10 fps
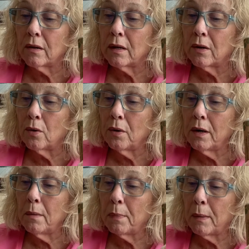and
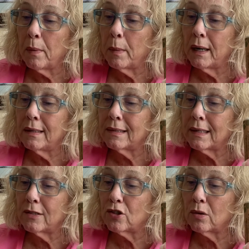Oregon peppermint
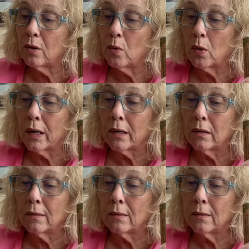essential oil.